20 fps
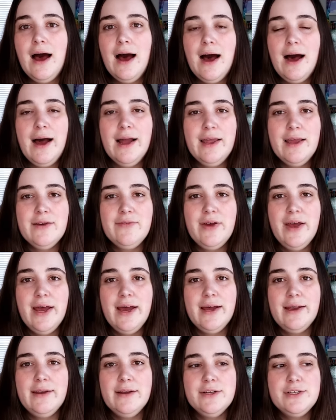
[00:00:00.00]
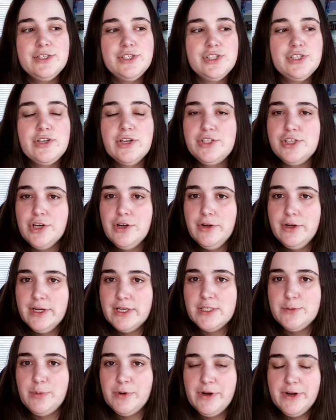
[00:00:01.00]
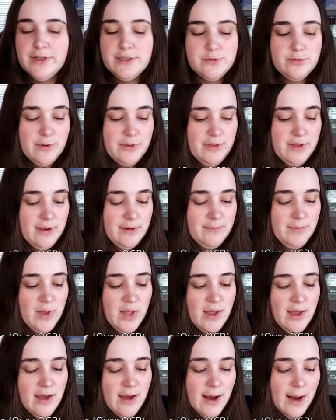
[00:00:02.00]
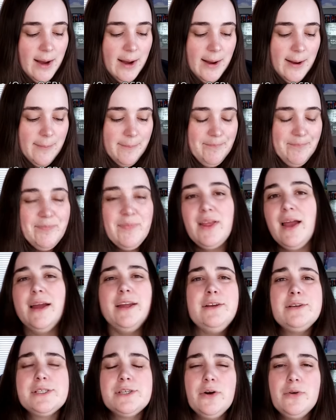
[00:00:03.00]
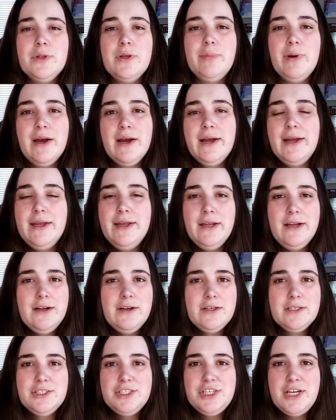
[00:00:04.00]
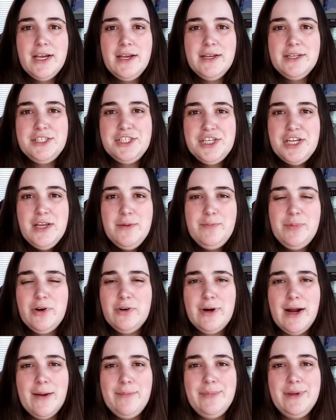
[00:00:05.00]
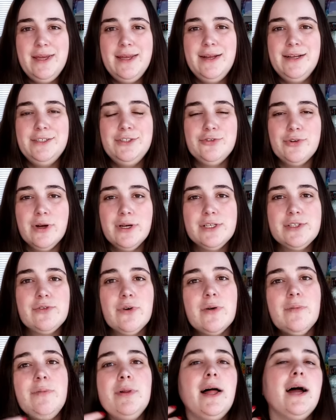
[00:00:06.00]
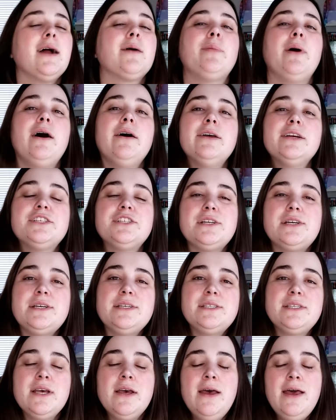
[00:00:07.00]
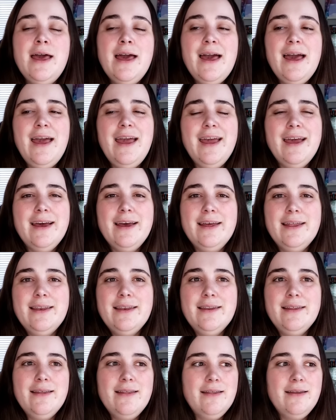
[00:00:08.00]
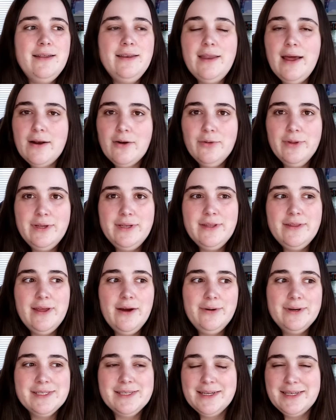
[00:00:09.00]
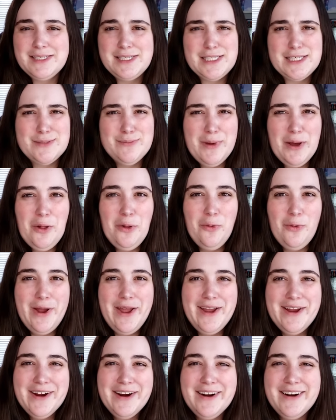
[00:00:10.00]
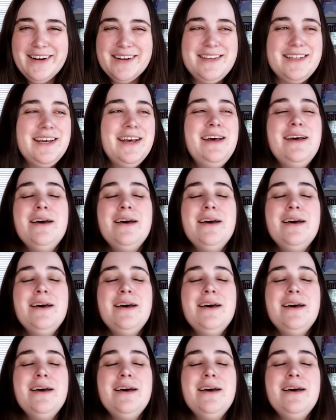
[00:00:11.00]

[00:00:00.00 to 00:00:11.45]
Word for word: I have had such a good experience with it. I used to only buy cheap, crappy drugstore black polishes, and not only did they always like smell weird,